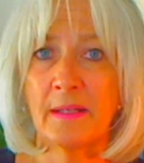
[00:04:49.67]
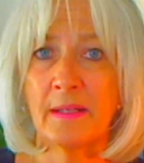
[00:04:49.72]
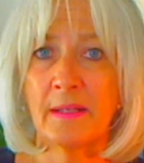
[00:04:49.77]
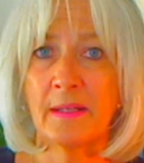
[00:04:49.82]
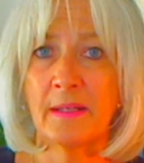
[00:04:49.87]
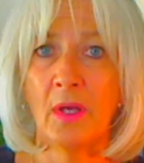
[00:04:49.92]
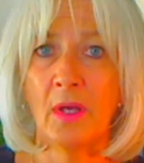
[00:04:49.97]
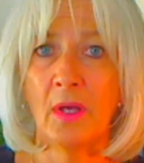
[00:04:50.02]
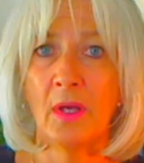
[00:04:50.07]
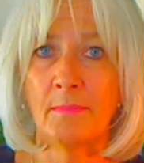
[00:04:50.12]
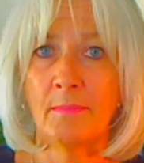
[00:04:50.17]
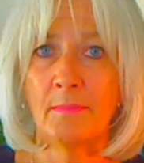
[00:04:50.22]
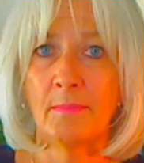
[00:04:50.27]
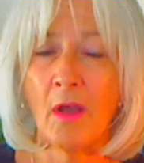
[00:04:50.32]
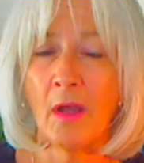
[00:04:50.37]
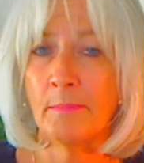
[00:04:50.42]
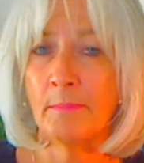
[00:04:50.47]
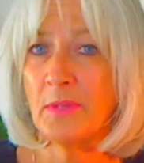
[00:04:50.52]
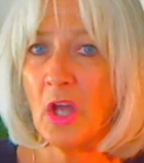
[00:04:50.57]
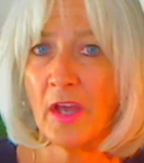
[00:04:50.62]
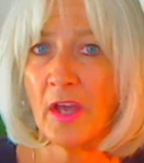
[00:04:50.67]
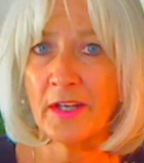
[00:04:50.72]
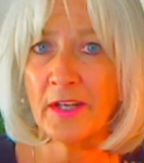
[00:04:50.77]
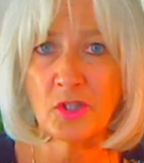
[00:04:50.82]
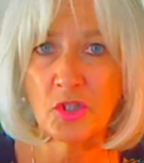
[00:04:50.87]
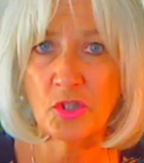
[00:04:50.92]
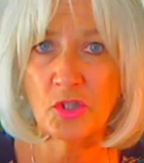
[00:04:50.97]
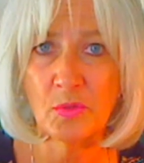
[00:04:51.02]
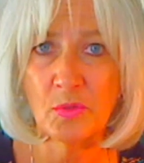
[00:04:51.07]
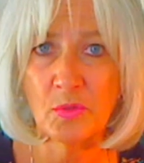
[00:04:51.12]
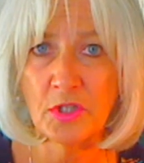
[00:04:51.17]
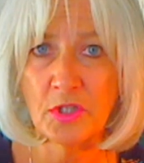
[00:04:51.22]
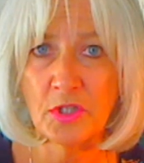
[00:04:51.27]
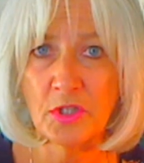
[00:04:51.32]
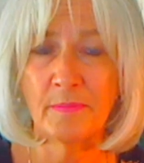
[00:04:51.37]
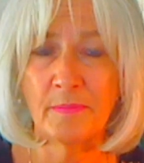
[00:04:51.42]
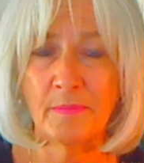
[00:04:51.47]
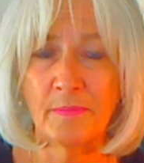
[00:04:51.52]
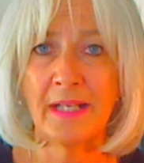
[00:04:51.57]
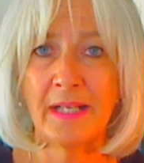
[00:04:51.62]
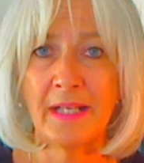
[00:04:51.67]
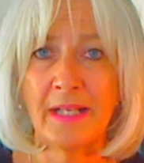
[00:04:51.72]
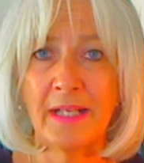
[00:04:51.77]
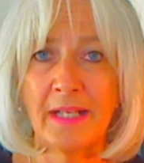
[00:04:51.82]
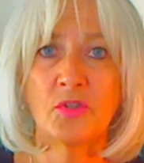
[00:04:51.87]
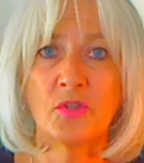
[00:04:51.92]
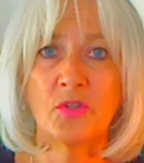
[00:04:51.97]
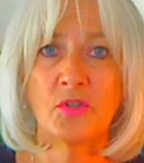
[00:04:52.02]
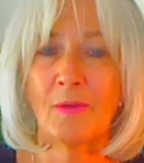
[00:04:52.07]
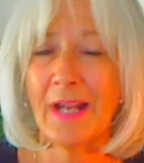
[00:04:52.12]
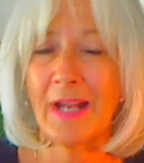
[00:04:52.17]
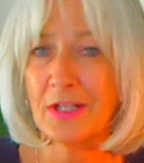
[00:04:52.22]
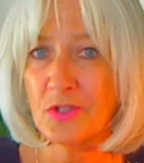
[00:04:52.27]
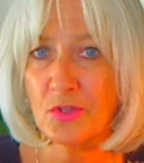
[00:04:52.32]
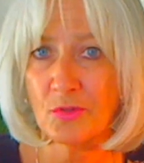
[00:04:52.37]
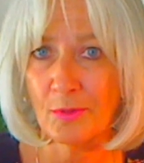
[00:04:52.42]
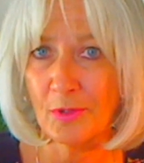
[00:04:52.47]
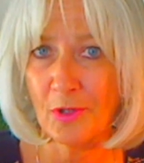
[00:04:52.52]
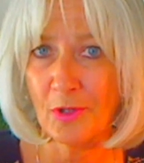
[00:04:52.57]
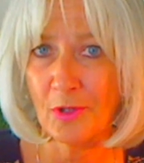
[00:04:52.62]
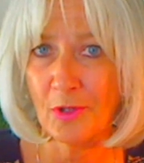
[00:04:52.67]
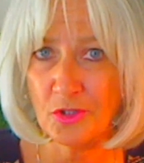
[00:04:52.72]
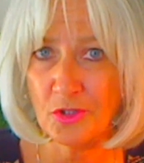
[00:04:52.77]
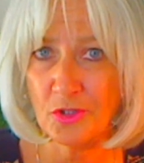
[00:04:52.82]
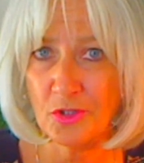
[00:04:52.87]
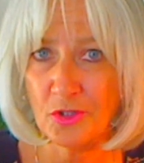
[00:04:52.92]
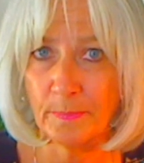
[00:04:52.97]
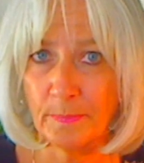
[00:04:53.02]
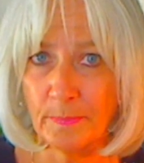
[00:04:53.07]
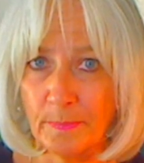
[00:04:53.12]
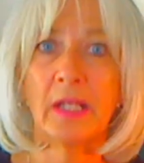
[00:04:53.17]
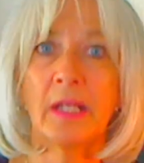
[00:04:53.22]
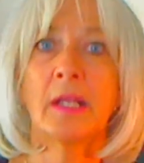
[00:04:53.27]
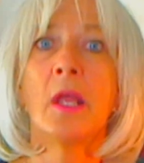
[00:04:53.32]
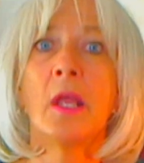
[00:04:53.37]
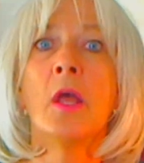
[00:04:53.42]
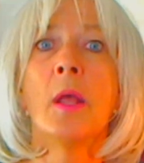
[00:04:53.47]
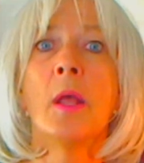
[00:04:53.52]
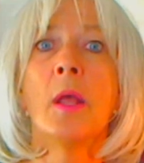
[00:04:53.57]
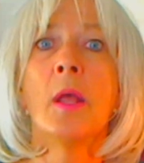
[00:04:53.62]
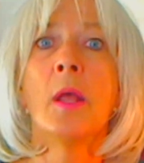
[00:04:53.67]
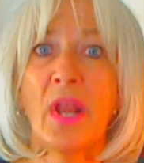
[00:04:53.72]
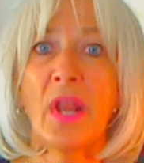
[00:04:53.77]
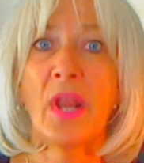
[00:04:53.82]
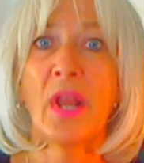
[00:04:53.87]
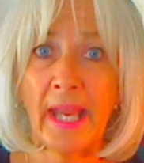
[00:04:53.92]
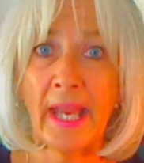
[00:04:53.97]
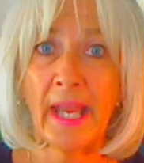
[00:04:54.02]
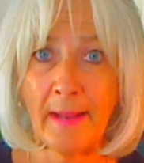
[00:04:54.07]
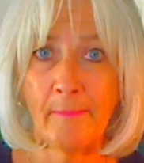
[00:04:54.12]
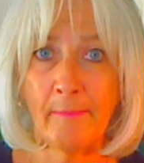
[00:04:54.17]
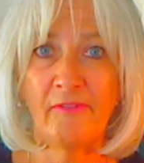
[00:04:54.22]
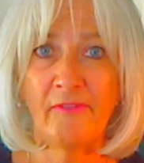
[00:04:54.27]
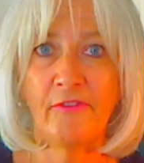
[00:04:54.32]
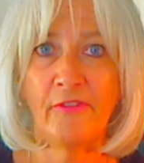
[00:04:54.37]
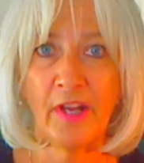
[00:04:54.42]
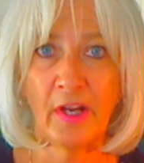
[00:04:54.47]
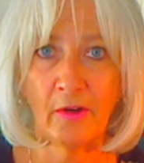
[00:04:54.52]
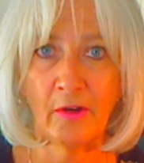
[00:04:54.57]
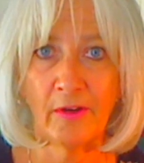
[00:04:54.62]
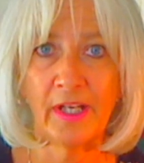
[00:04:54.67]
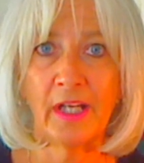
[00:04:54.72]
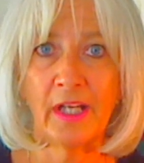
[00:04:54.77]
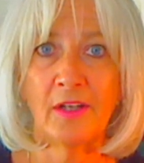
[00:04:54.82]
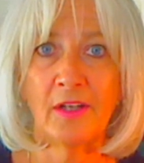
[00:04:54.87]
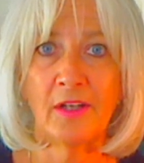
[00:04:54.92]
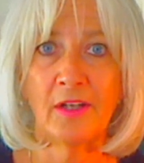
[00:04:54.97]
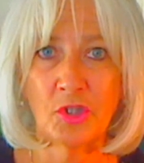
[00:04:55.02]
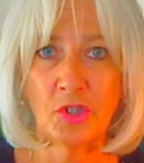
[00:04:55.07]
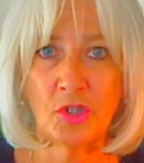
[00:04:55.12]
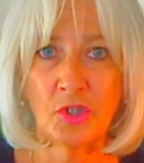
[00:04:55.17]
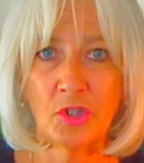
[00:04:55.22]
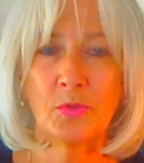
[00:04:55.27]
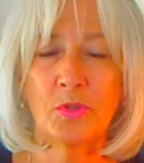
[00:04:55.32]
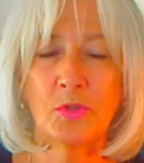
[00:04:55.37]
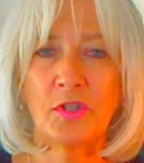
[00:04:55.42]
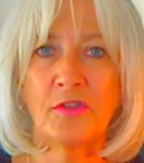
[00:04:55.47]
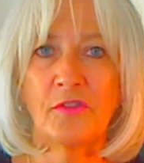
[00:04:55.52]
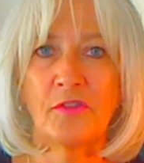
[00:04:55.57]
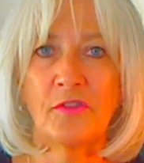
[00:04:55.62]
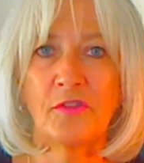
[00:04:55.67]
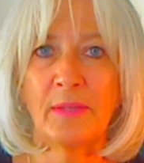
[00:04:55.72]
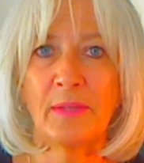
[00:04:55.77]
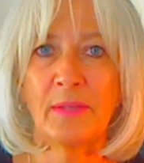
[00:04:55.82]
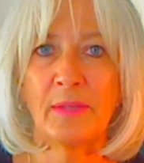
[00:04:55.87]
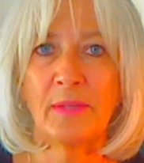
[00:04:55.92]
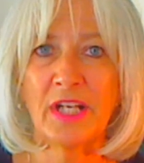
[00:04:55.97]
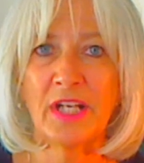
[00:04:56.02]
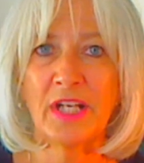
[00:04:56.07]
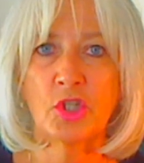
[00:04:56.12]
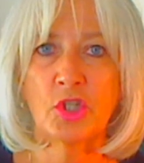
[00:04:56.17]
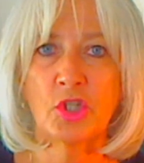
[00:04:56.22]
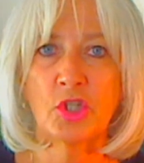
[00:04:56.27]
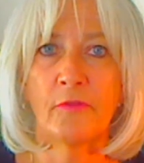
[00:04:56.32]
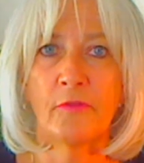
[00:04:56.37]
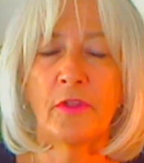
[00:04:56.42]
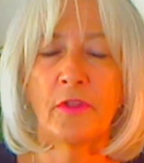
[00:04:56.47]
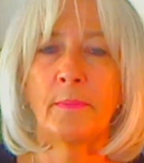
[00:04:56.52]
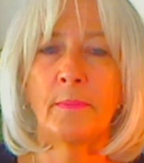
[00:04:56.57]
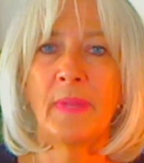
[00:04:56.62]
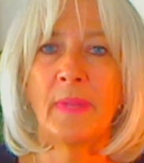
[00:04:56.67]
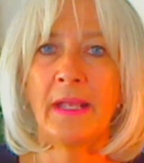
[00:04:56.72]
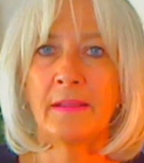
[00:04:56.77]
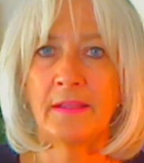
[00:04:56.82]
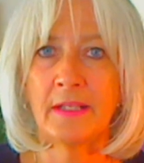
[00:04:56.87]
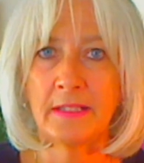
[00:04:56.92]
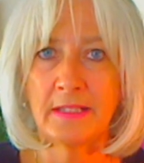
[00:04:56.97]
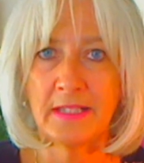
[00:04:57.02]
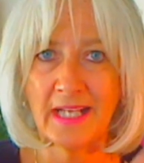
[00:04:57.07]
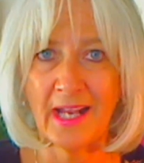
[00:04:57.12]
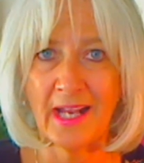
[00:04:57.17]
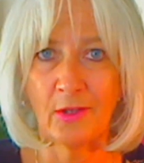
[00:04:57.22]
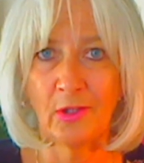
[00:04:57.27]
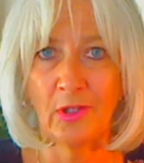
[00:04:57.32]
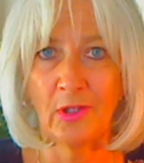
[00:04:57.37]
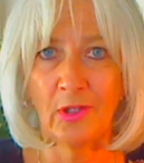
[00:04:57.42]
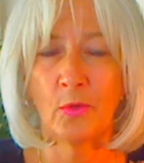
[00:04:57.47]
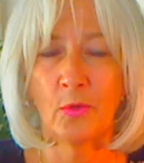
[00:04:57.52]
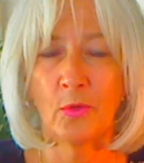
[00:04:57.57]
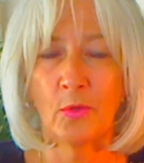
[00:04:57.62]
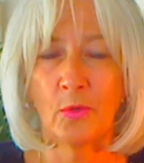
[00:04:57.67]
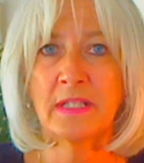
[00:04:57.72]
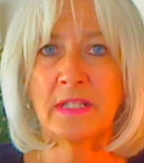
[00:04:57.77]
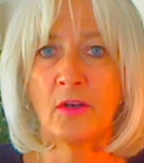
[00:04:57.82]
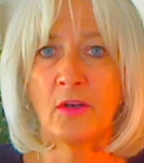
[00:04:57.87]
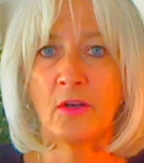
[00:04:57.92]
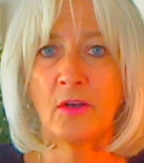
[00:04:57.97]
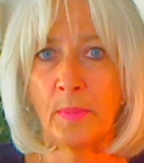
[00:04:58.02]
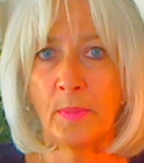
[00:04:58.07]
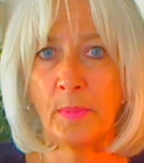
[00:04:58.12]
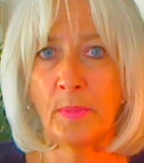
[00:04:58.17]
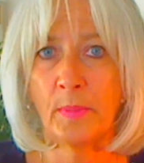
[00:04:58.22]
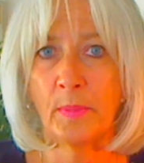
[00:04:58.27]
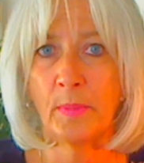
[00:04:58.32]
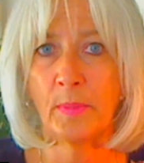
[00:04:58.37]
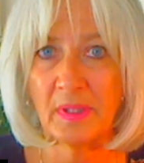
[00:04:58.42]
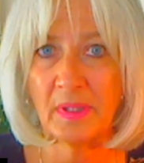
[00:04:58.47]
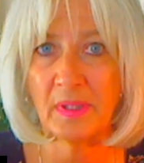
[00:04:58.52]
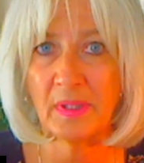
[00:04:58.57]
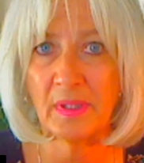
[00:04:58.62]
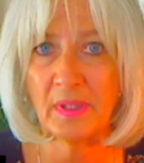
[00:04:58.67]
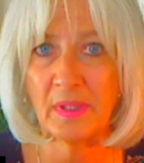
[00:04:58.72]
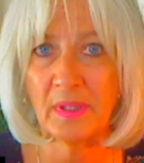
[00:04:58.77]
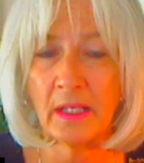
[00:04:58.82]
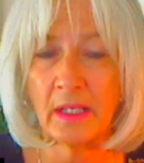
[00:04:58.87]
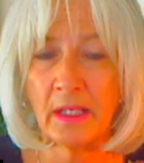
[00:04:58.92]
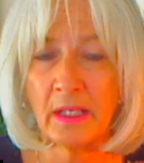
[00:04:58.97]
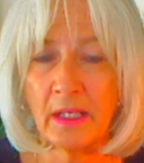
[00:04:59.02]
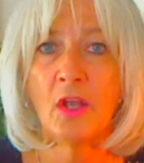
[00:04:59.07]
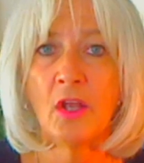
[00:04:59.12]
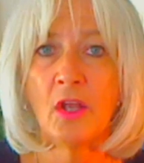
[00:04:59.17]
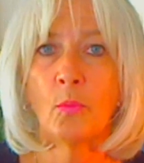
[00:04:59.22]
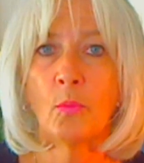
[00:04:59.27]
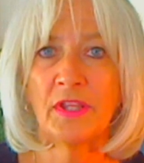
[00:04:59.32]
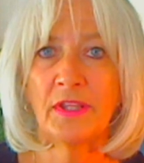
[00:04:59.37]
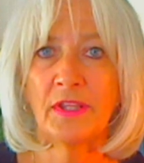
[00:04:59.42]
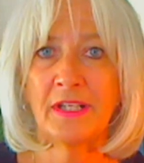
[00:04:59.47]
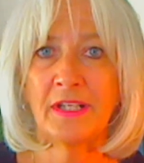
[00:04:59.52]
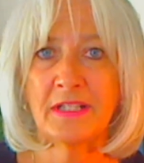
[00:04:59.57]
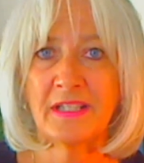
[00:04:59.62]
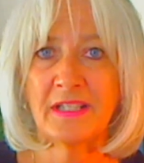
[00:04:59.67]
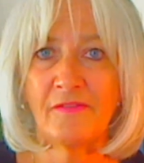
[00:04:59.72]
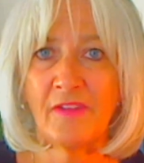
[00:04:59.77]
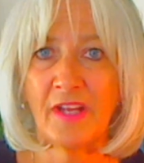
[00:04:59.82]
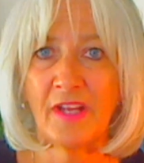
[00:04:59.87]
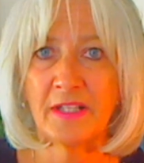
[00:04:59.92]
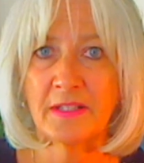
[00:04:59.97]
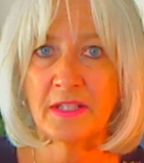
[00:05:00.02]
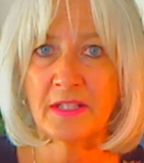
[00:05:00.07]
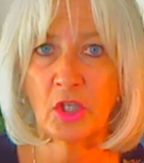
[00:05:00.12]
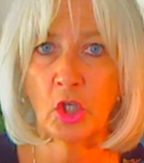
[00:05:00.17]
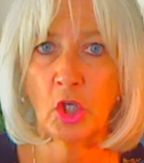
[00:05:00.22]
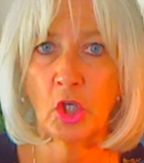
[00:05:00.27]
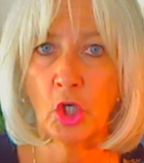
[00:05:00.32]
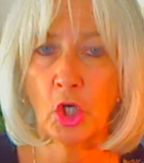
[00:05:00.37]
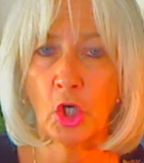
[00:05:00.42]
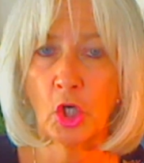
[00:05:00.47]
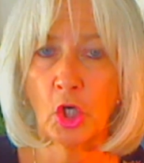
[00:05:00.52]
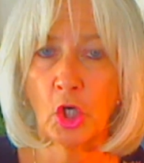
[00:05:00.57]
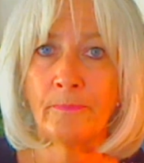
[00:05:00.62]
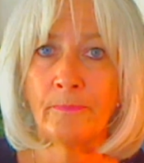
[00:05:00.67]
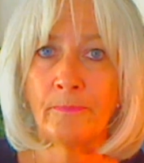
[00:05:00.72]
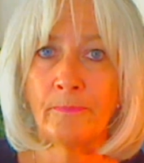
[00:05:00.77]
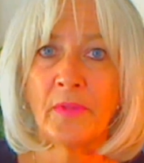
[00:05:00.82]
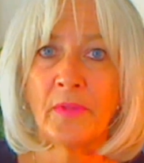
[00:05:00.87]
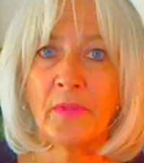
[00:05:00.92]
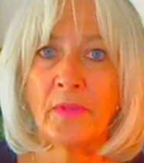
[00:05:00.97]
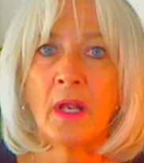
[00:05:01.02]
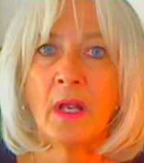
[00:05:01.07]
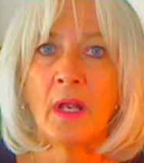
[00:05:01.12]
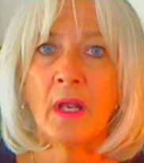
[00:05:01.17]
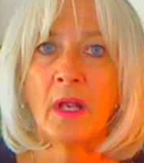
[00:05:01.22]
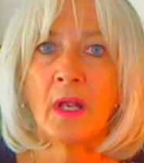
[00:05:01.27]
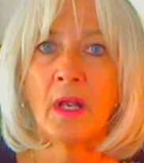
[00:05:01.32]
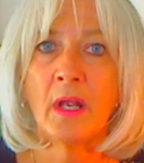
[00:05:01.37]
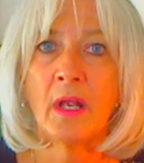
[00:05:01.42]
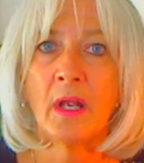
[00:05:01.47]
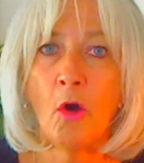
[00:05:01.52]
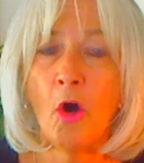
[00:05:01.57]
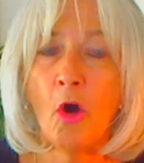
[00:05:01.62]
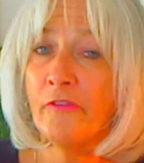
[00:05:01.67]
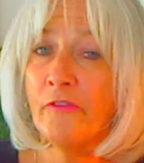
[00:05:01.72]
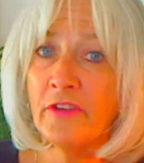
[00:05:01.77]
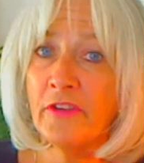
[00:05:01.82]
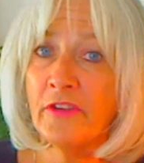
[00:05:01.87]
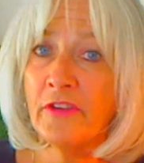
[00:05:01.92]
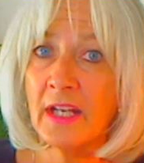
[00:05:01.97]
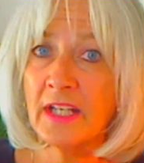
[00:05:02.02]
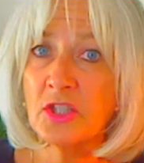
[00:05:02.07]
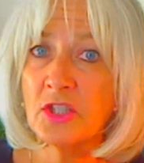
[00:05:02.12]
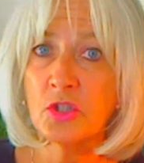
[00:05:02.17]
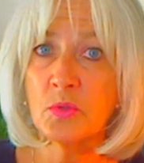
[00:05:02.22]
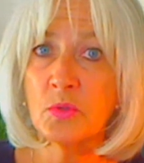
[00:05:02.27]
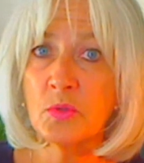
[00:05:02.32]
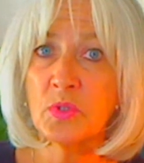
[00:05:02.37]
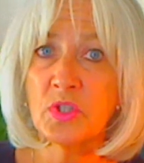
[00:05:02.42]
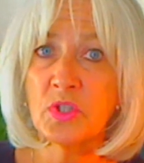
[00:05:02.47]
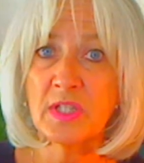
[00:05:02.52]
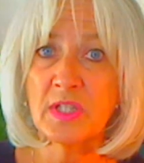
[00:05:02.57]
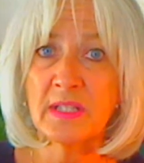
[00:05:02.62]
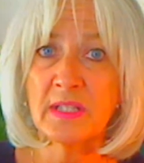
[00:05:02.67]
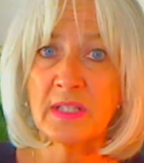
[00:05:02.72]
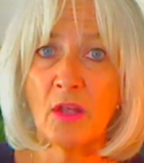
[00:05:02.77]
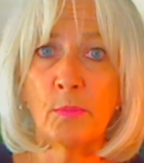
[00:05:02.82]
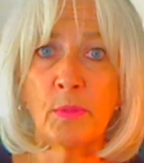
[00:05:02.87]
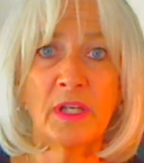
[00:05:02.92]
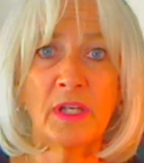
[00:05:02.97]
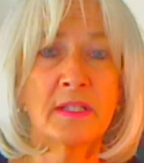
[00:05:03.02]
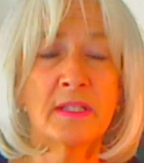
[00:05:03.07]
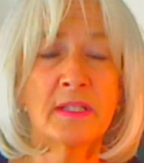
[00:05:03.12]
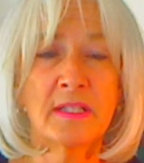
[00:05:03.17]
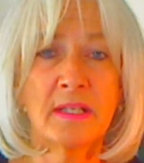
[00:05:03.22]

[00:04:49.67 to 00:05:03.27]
I'm not attuned to them as to their astrological meaning, but I am very attuned to the vibration of them and the downloads that open up in me when these events occur. Often I choose to celebrate.